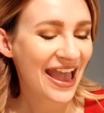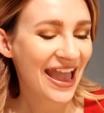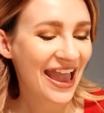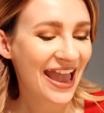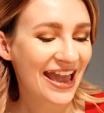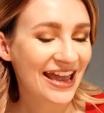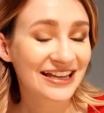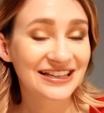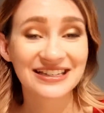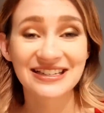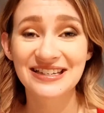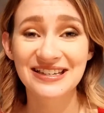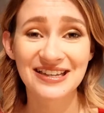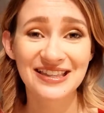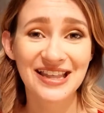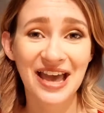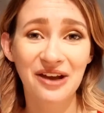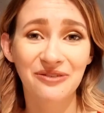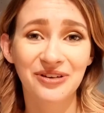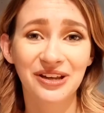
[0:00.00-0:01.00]
and
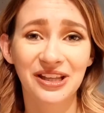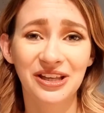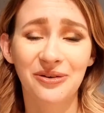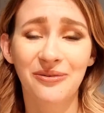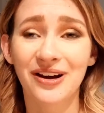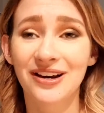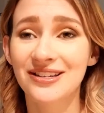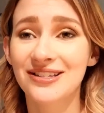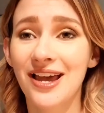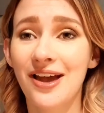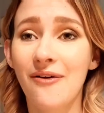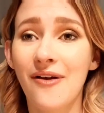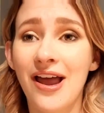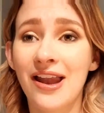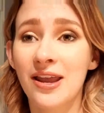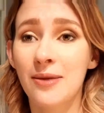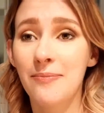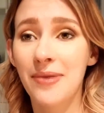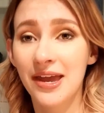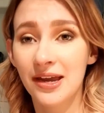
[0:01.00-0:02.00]
that really works out,
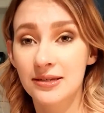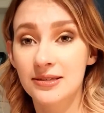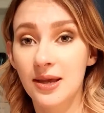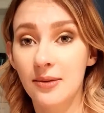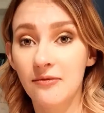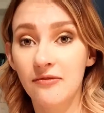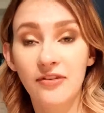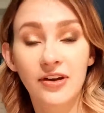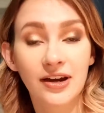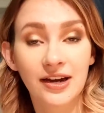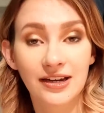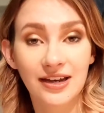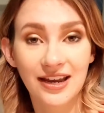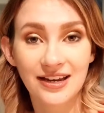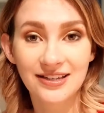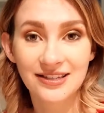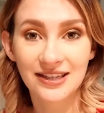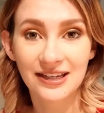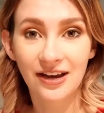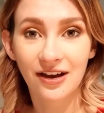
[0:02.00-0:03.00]
and it picks up very
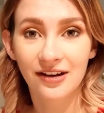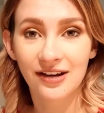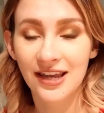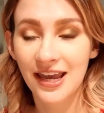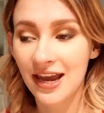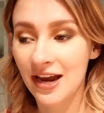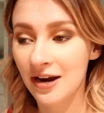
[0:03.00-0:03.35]
nicely on